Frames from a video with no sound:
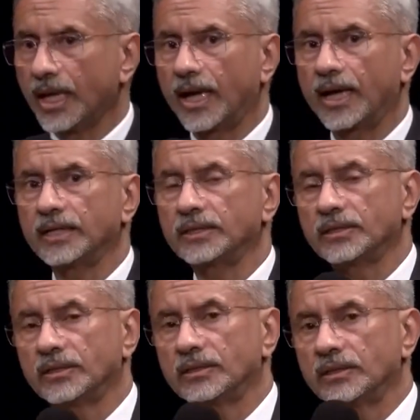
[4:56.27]
And
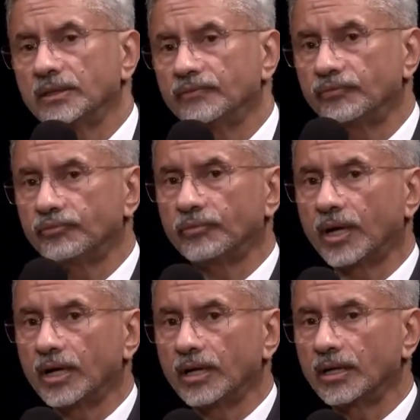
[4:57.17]
if
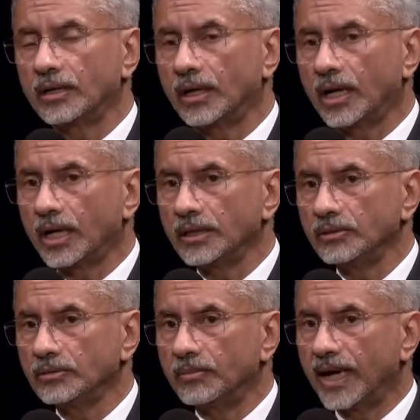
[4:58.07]
I
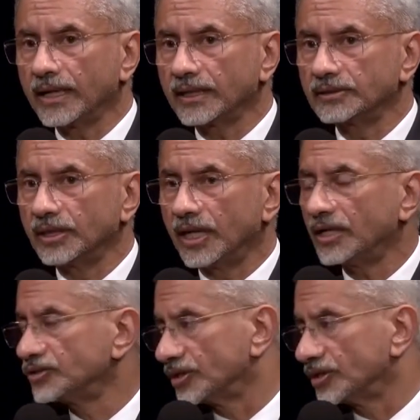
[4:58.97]
look back at the last